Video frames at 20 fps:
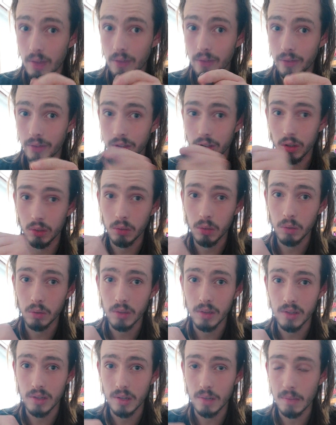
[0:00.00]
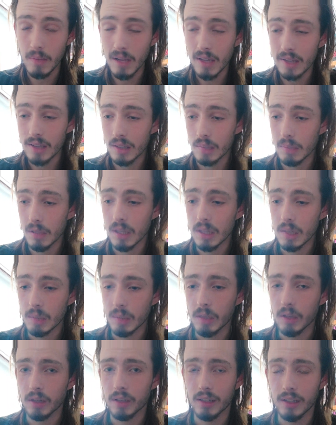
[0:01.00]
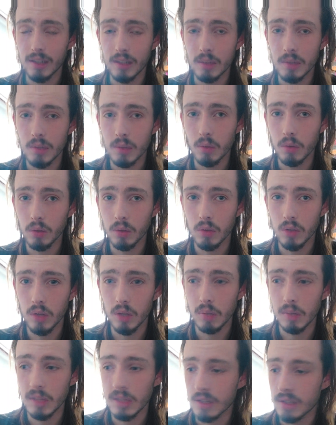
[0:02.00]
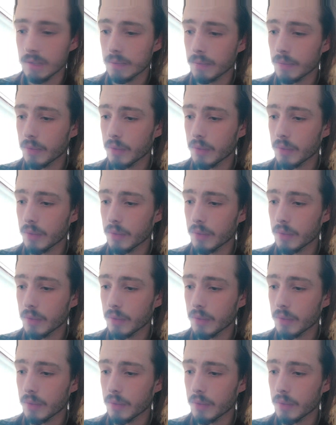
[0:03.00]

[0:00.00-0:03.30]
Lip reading: Victor Wooten is an amazing bass player, and he was the one who taught me this.